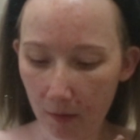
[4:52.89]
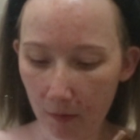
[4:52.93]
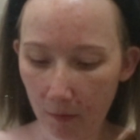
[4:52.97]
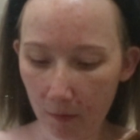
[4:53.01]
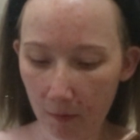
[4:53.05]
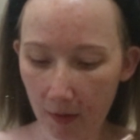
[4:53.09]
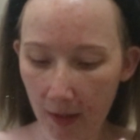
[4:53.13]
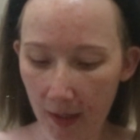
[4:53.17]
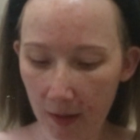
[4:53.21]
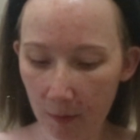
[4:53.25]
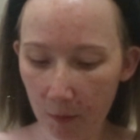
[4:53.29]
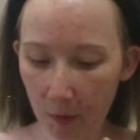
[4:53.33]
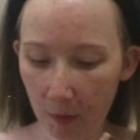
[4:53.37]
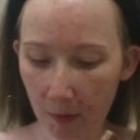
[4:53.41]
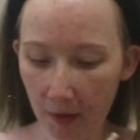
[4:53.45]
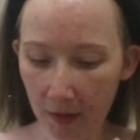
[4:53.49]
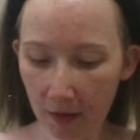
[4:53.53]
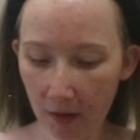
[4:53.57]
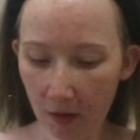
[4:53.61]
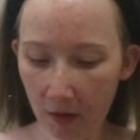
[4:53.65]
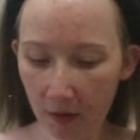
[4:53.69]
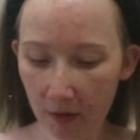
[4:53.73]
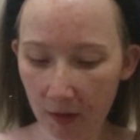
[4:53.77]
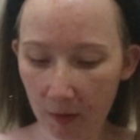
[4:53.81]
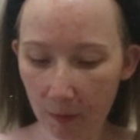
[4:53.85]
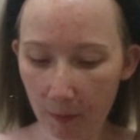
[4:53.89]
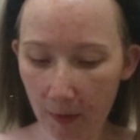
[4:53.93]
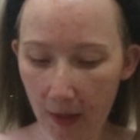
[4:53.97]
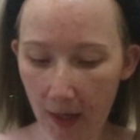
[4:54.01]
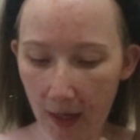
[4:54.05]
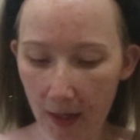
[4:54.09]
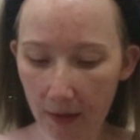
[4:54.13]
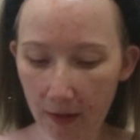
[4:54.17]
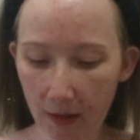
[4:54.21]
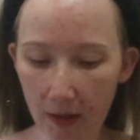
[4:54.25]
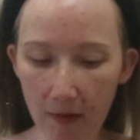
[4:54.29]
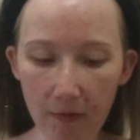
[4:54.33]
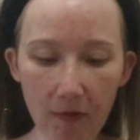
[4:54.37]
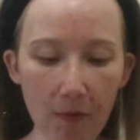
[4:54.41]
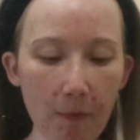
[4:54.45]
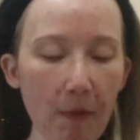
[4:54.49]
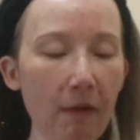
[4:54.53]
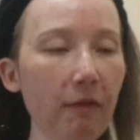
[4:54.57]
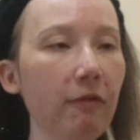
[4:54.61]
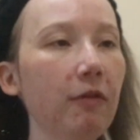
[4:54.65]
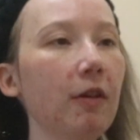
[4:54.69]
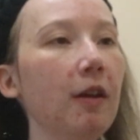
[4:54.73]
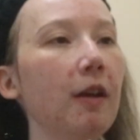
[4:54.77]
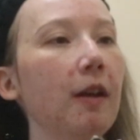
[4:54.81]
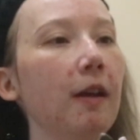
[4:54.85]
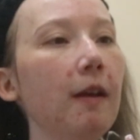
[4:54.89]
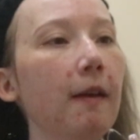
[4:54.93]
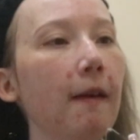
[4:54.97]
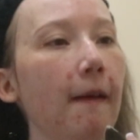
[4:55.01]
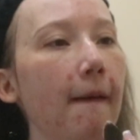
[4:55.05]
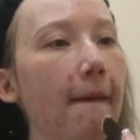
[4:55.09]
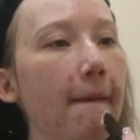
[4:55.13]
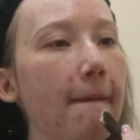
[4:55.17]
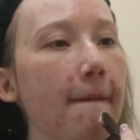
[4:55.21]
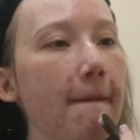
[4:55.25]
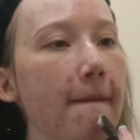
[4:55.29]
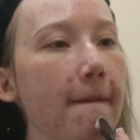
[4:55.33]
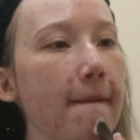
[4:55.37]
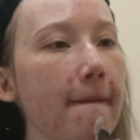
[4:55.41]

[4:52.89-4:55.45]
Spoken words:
when we went on a spa day for my 30th.